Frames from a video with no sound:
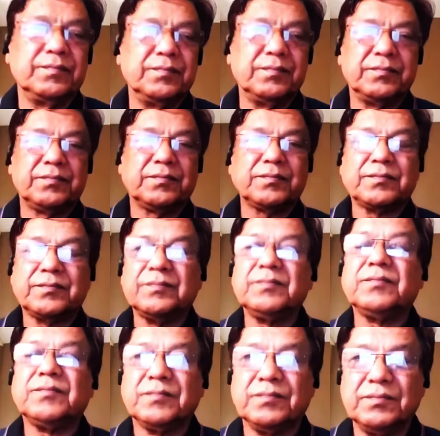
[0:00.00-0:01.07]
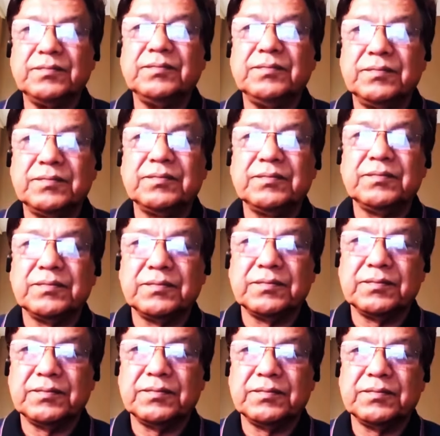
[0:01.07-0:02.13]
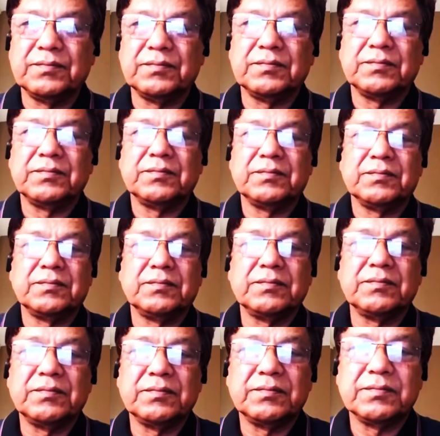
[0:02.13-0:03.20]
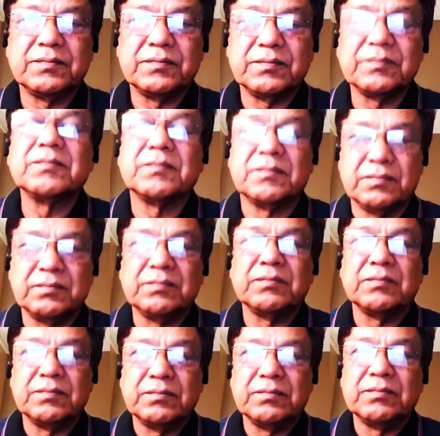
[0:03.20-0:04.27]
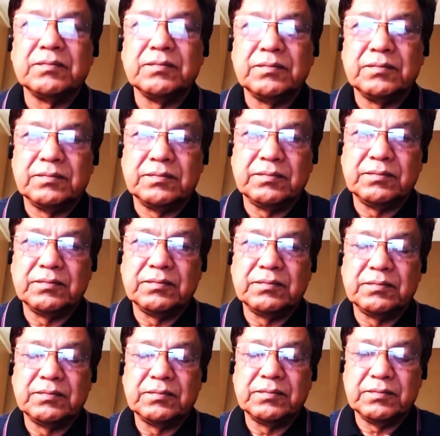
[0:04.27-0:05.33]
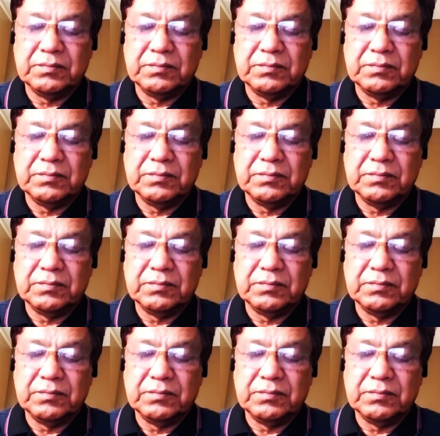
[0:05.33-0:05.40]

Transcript: No words are spoken by the person on screen.